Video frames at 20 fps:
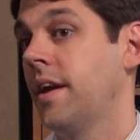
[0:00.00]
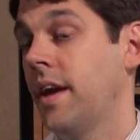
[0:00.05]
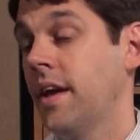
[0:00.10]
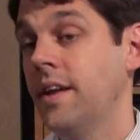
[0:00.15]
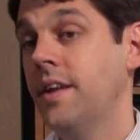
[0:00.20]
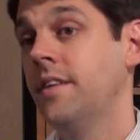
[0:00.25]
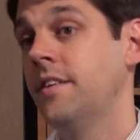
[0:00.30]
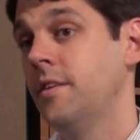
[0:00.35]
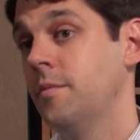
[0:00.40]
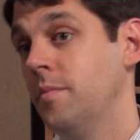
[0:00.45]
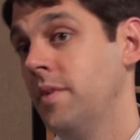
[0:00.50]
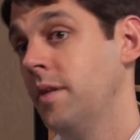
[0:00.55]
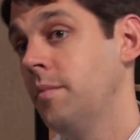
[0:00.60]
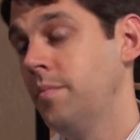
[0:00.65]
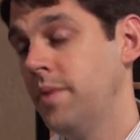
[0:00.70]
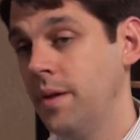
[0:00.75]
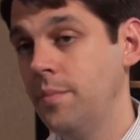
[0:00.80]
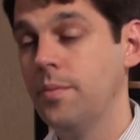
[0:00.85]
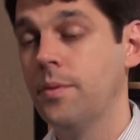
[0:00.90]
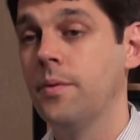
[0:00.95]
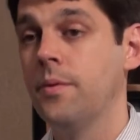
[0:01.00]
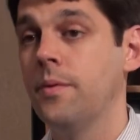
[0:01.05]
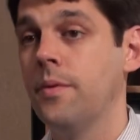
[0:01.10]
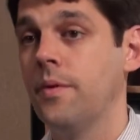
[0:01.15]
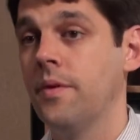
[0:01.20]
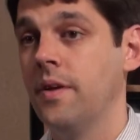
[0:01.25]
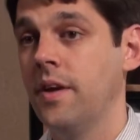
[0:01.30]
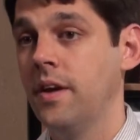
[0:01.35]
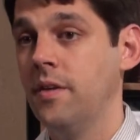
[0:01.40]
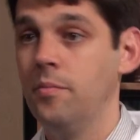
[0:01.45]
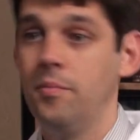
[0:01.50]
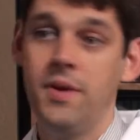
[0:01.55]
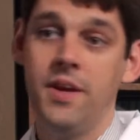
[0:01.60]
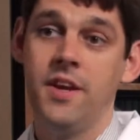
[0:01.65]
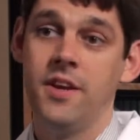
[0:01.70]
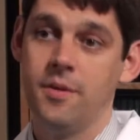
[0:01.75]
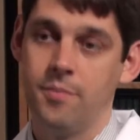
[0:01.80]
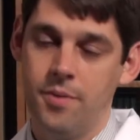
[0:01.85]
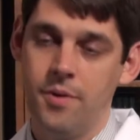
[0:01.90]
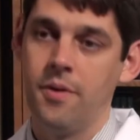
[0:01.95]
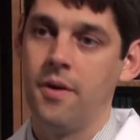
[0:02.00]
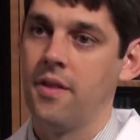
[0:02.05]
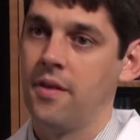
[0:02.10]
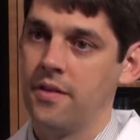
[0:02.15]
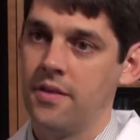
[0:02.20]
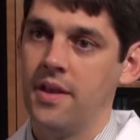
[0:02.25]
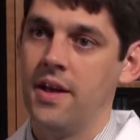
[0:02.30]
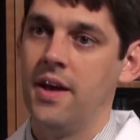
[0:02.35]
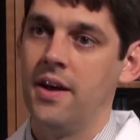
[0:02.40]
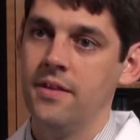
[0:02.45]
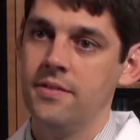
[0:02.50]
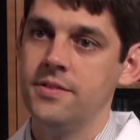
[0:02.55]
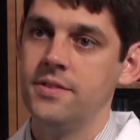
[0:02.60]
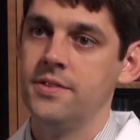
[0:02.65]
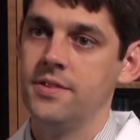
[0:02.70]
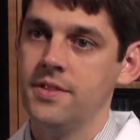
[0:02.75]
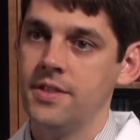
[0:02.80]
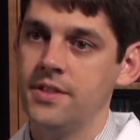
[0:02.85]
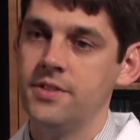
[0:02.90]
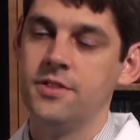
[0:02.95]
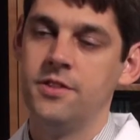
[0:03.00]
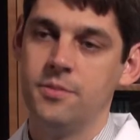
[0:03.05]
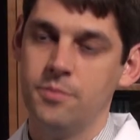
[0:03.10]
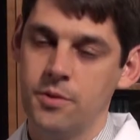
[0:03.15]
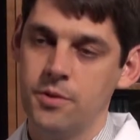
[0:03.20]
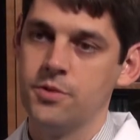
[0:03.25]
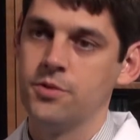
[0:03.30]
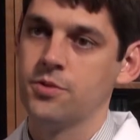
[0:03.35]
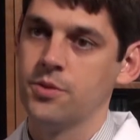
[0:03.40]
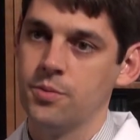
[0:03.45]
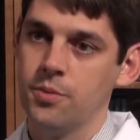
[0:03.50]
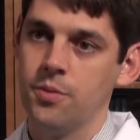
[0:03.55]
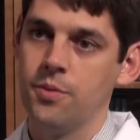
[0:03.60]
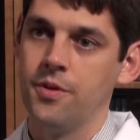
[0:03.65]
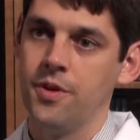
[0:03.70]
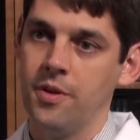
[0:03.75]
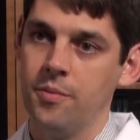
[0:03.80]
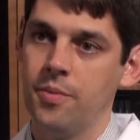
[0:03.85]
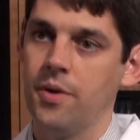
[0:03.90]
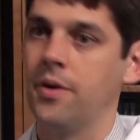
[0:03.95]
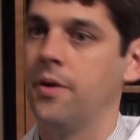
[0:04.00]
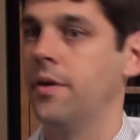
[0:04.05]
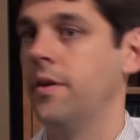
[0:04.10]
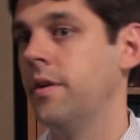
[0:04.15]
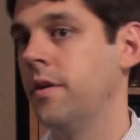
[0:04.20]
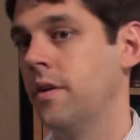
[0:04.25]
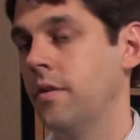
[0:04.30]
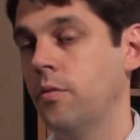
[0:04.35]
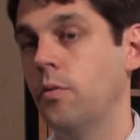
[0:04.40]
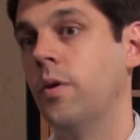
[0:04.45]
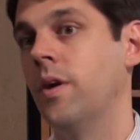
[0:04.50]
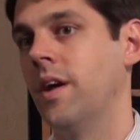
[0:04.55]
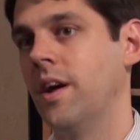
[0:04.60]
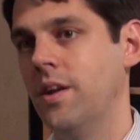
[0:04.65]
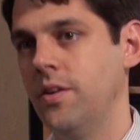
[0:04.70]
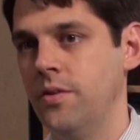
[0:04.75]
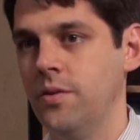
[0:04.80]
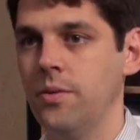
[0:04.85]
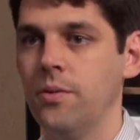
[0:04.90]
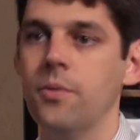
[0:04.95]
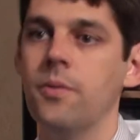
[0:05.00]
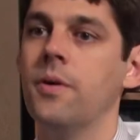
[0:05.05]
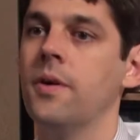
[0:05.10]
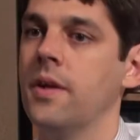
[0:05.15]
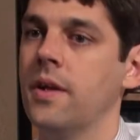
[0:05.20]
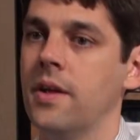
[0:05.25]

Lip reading: Getting to meet people and being a part of their lives is the most rewarding part of what I do.